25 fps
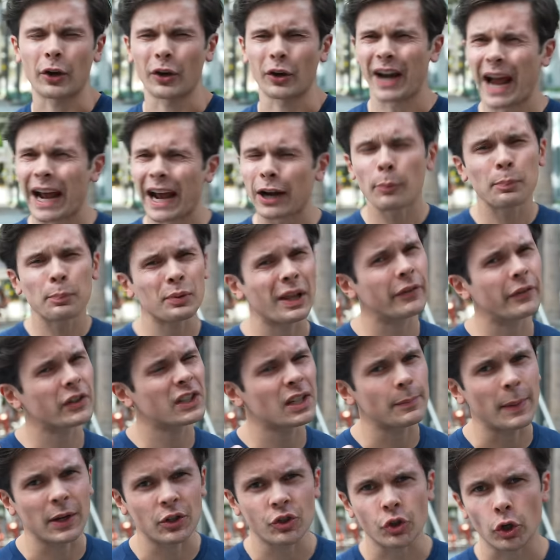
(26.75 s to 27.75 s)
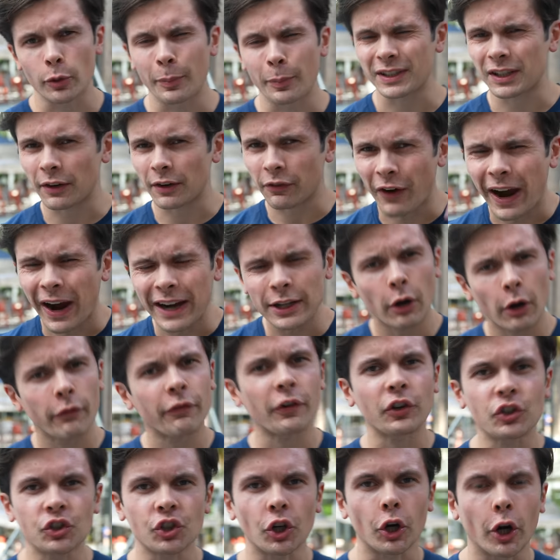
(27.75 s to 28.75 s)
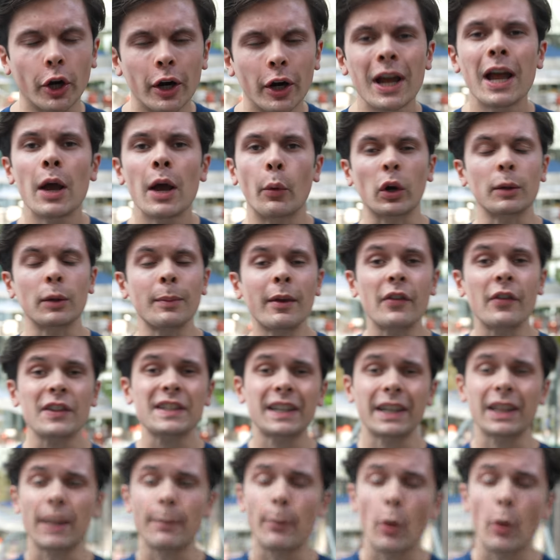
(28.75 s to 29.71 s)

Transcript: And I don't believe it to be true, but to find out for sure, we're gonna be visiting the